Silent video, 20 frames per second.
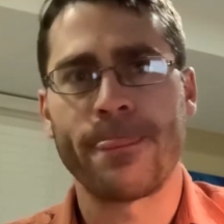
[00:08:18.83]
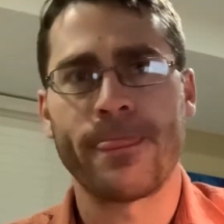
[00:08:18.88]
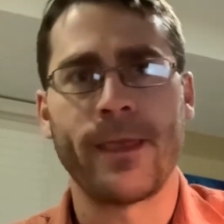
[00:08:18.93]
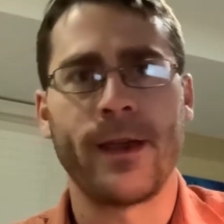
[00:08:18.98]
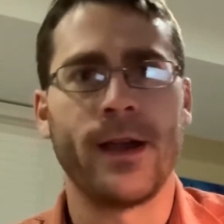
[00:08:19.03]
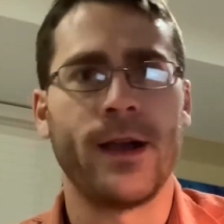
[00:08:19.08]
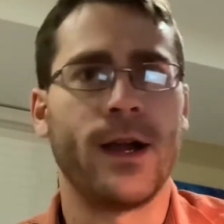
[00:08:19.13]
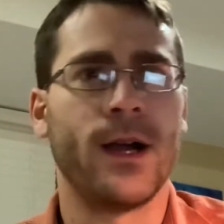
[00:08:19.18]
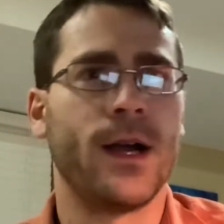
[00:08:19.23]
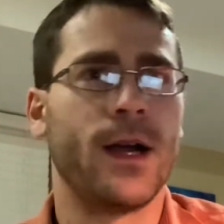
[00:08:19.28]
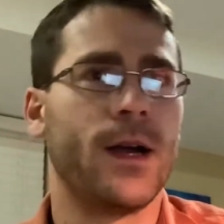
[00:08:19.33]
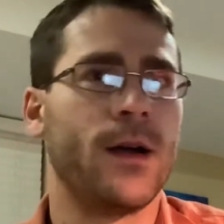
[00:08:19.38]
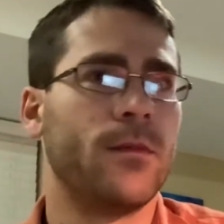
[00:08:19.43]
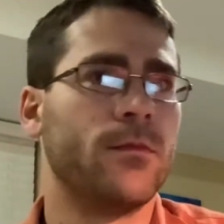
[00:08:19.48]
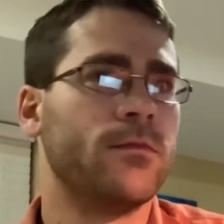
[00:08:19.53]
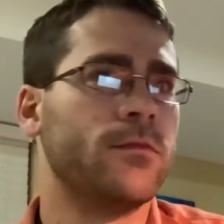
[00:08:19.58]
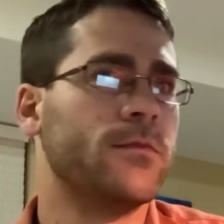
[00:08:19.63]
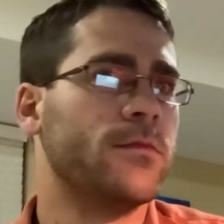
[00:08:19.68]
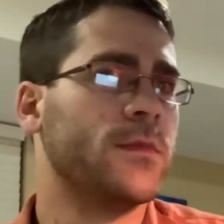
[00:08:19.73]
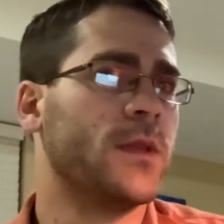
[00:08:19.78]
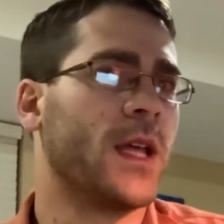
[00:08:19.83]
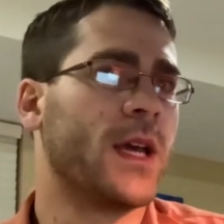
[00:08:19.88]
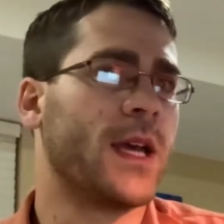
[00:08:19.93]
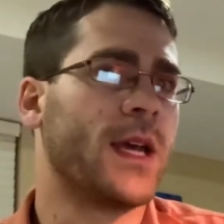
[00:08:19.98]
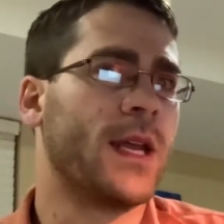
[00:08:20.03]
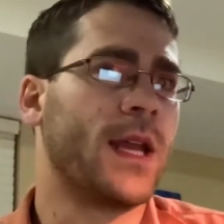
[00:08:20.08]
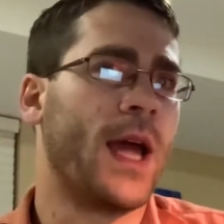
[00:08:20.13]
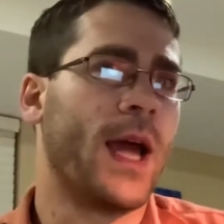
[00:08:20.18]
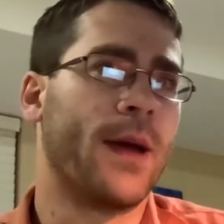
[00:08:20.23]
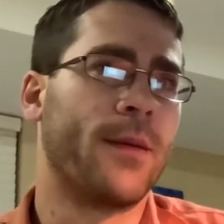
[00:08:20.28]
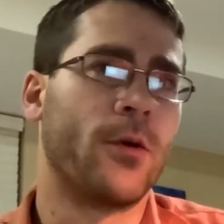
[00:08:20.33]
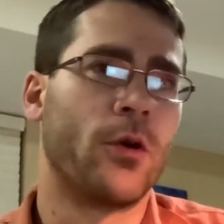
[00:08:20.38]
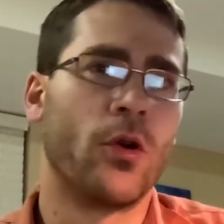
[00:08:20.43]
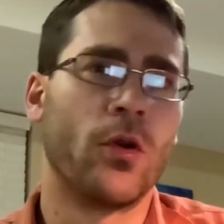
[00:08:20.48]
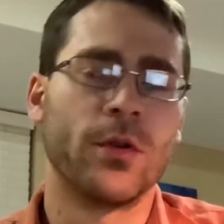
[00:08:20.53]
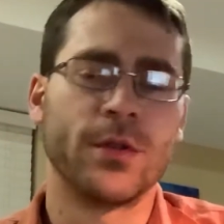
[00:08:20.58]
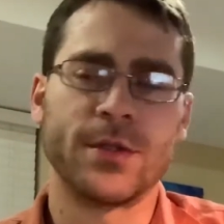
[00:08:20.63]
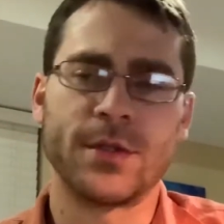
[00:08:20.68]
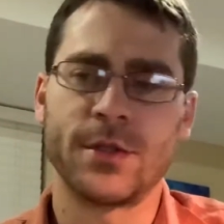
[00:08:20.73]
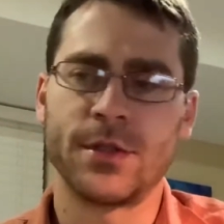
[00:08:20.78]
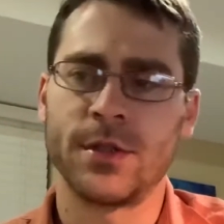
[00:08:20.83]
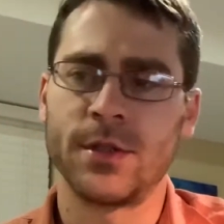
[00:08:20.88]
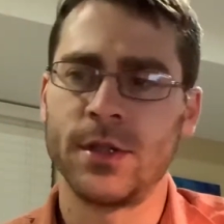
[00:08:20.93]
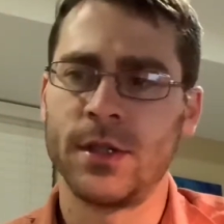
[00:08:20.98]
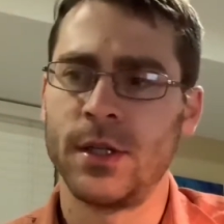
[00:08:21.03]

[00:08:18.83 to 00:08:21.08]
like an Aneros